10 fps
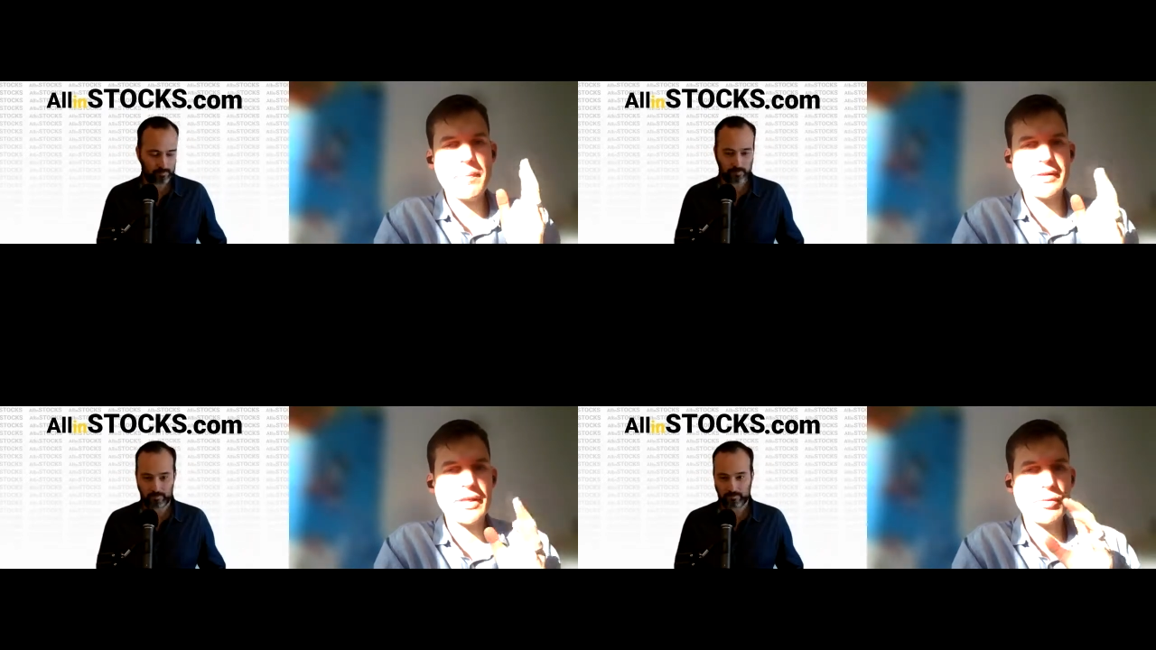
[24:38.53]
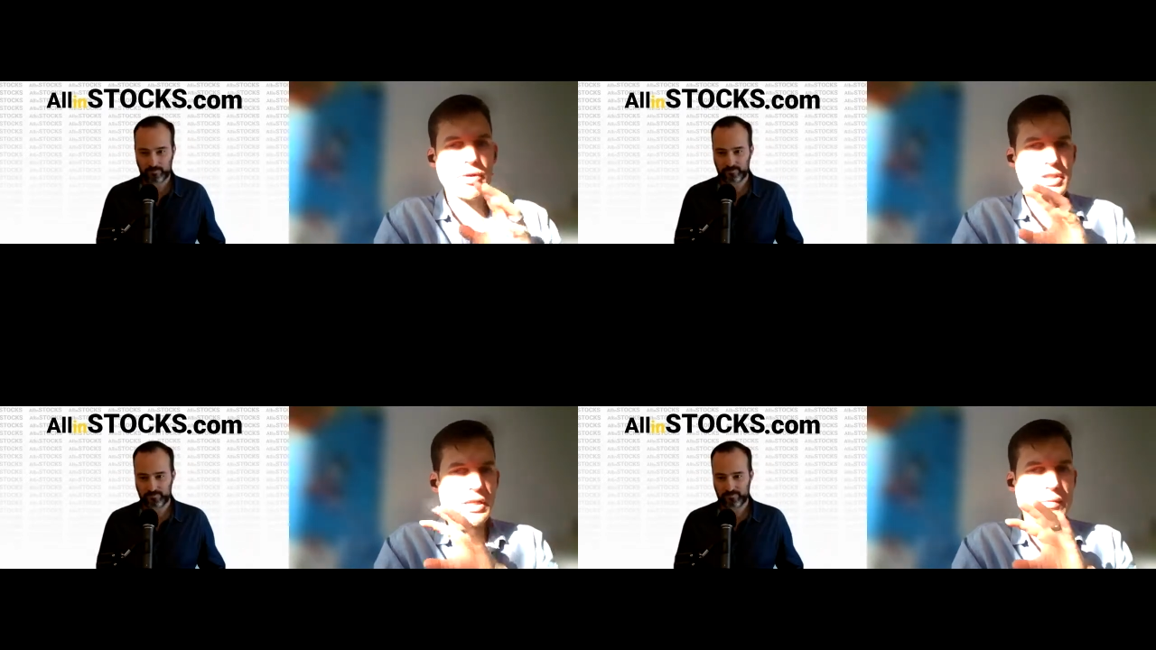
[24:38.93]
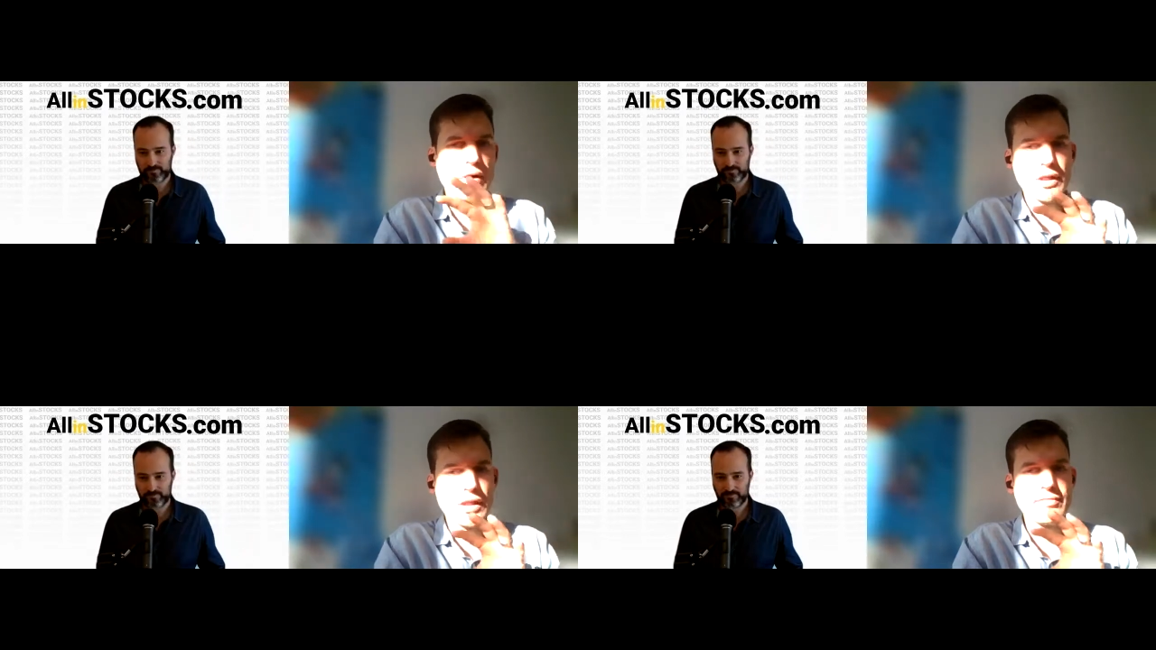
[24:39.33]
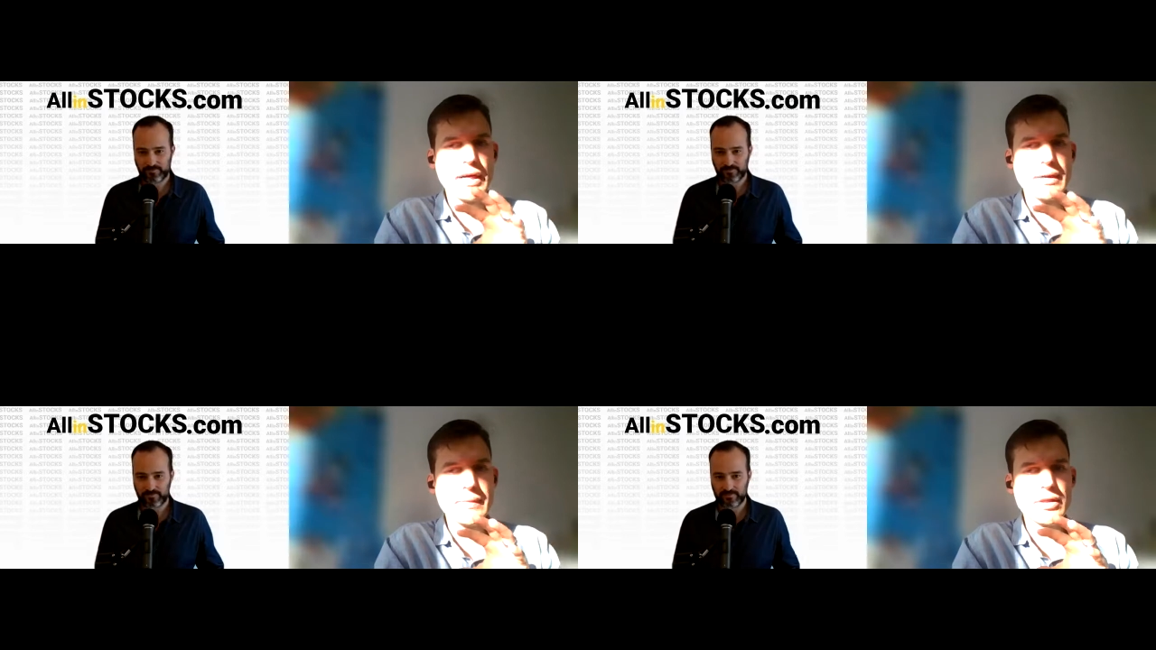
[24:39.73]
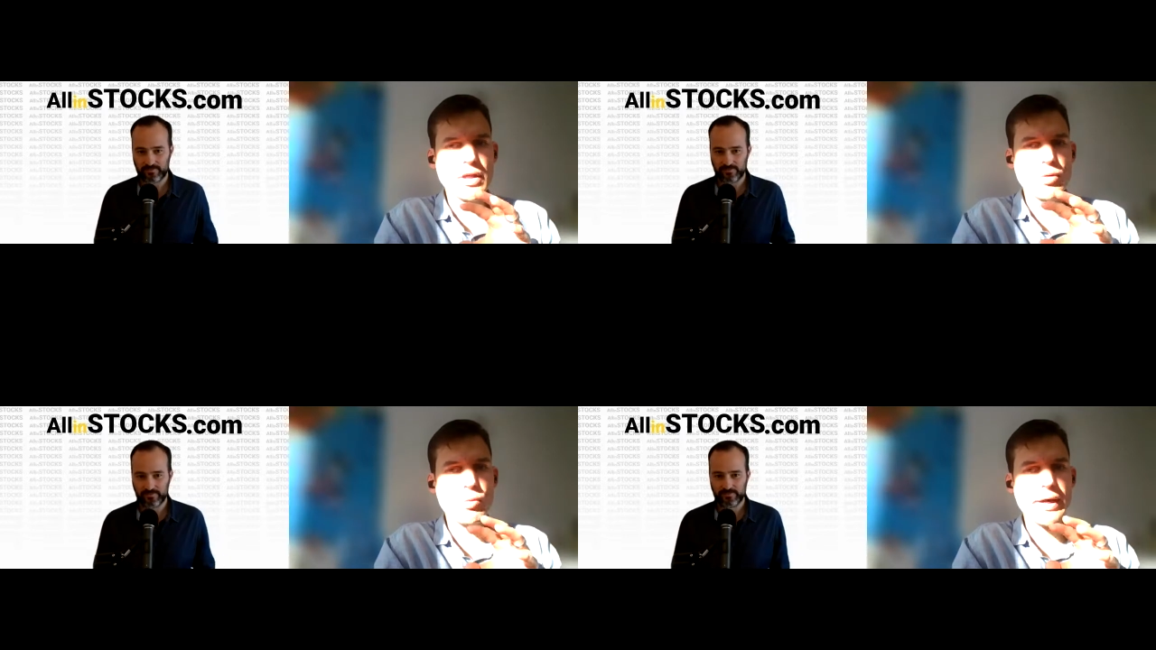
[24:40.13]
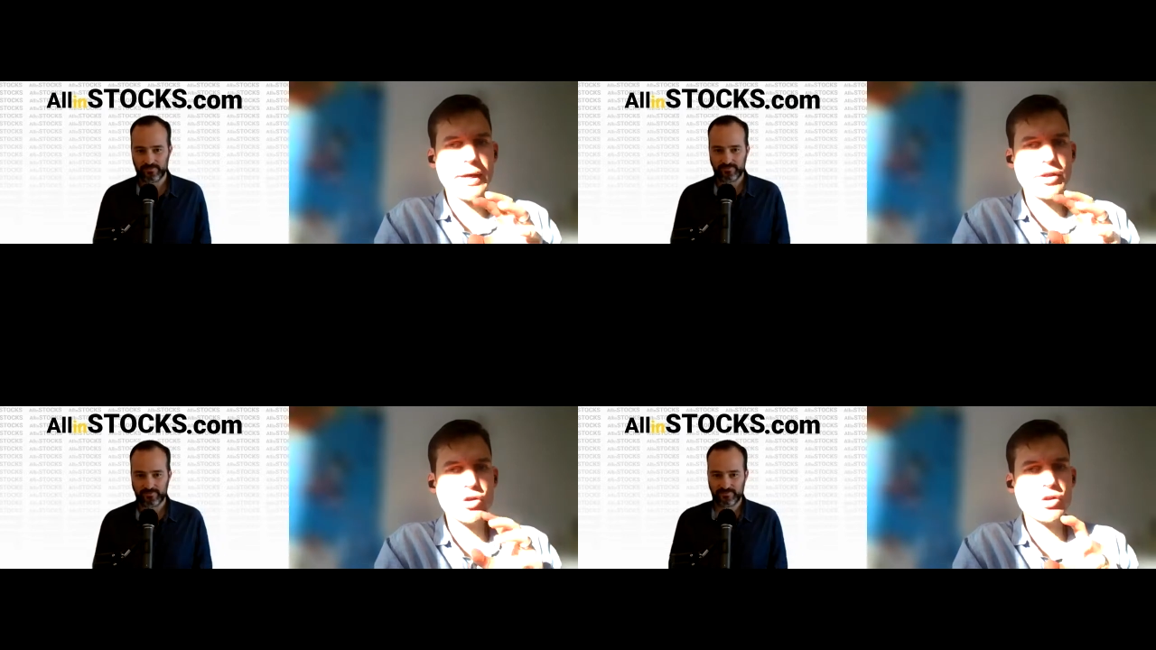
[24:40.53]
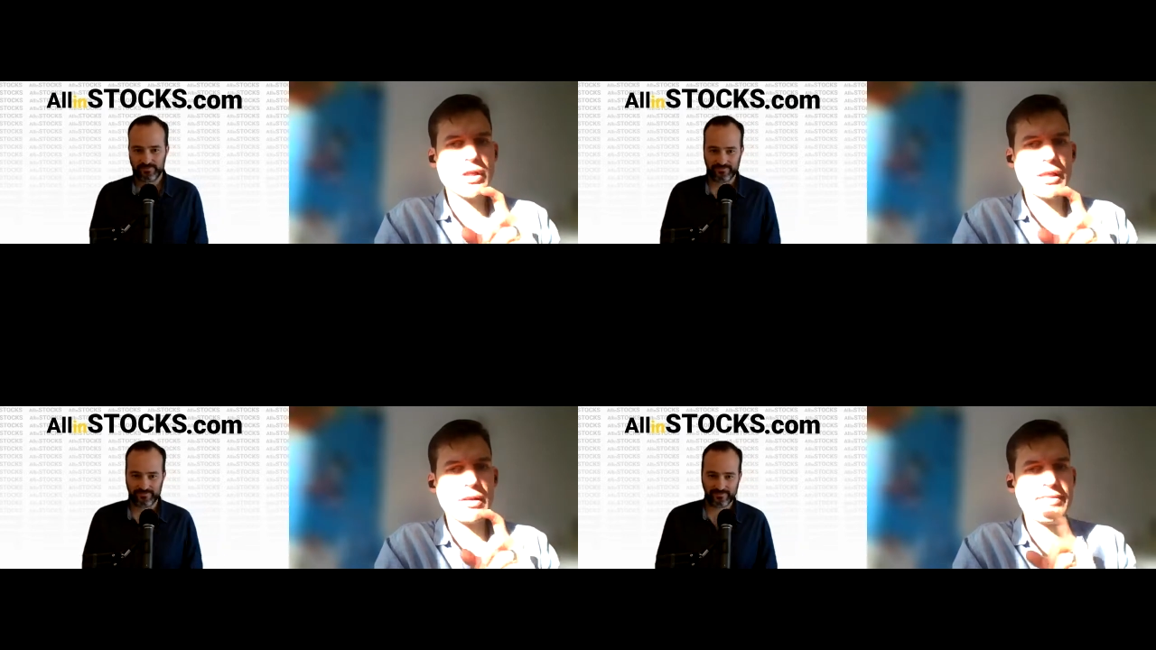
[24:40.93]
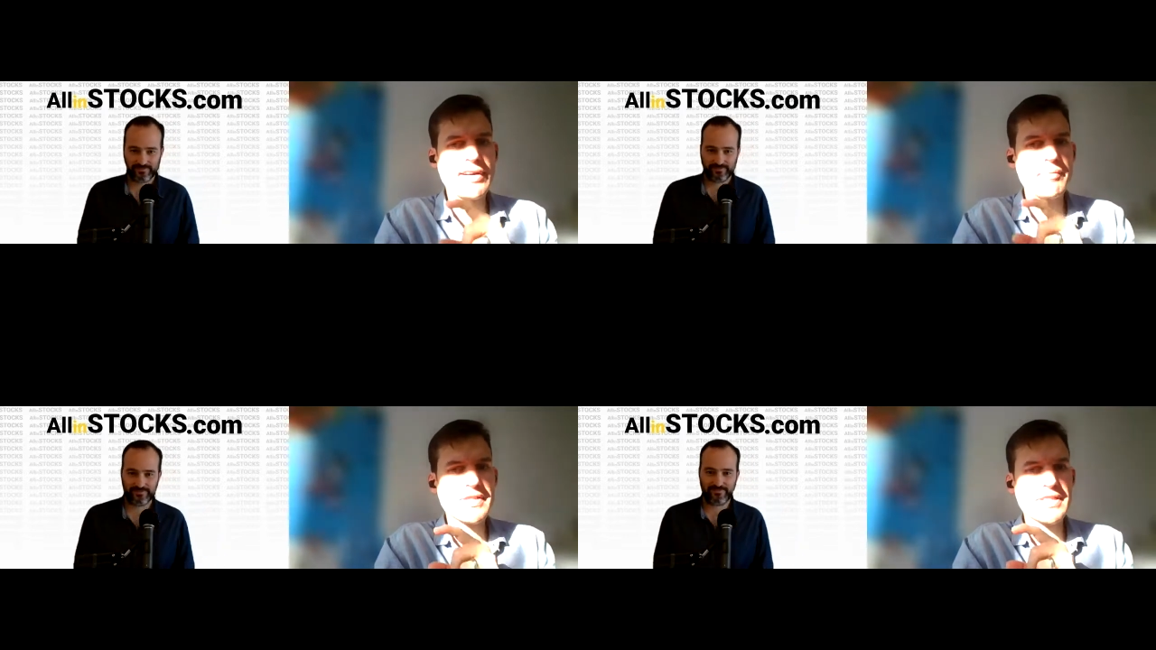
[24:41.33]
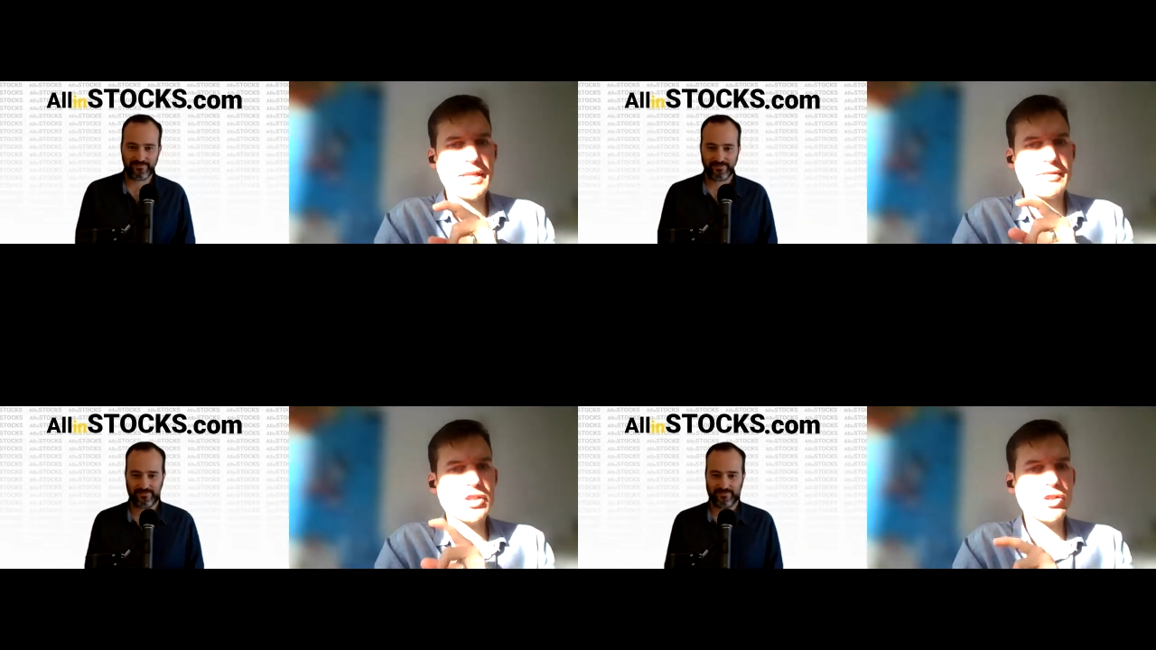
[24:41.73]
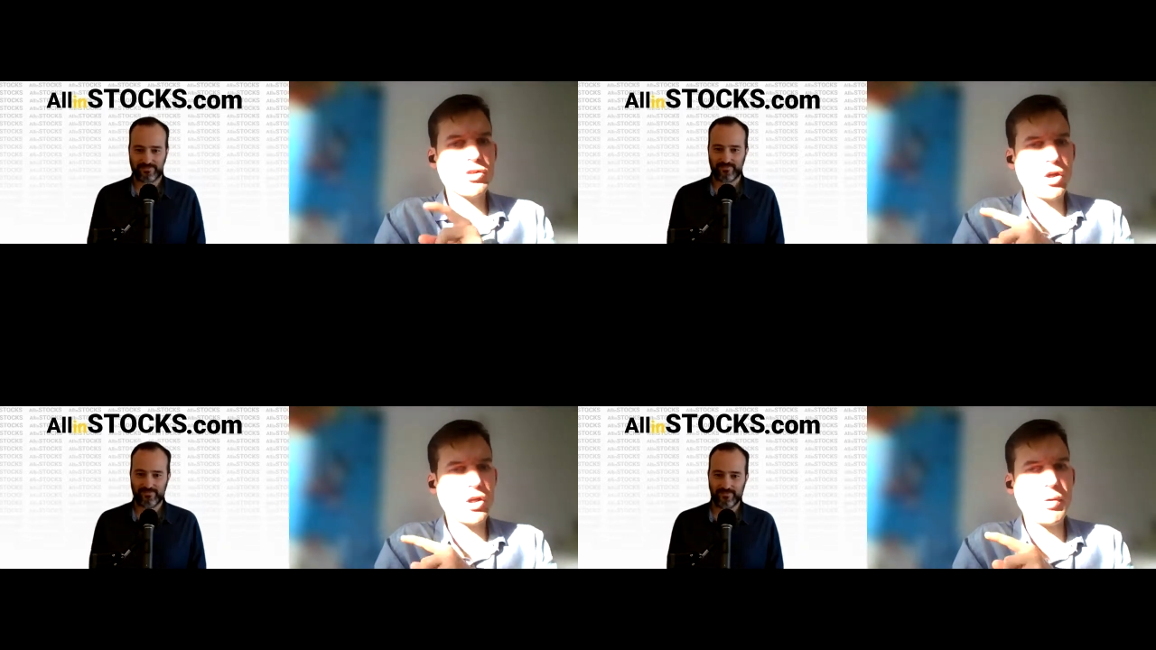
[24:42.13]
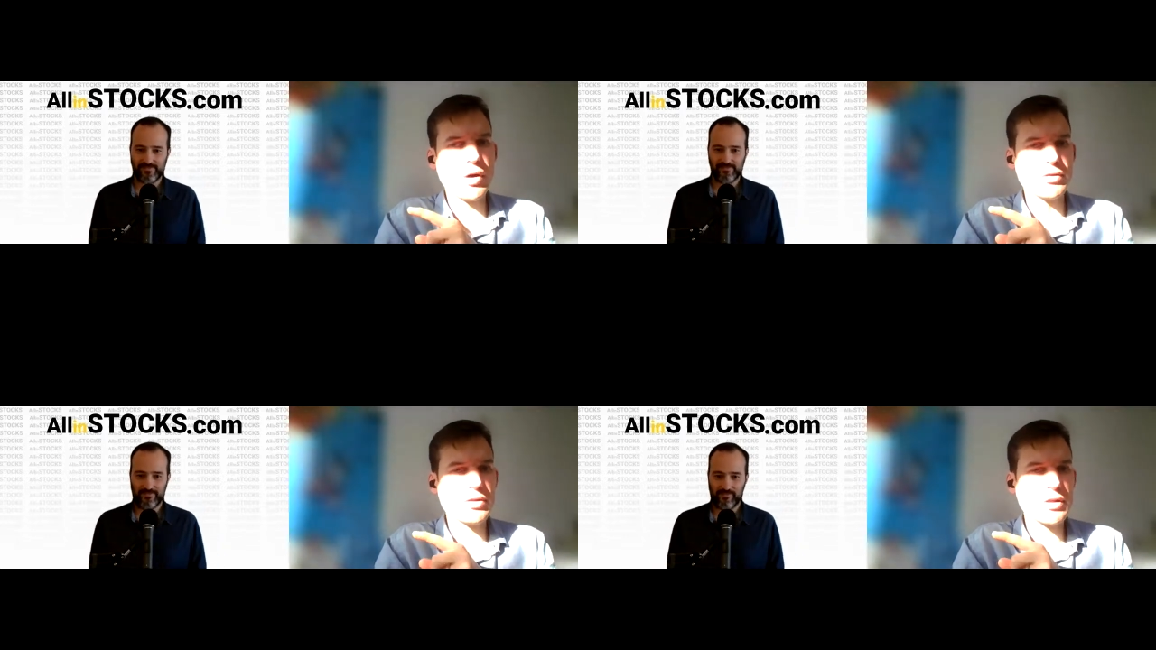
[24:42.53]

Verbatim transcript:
Speaker 1: but it was in a market environment where you could get the 5% yield on a bond.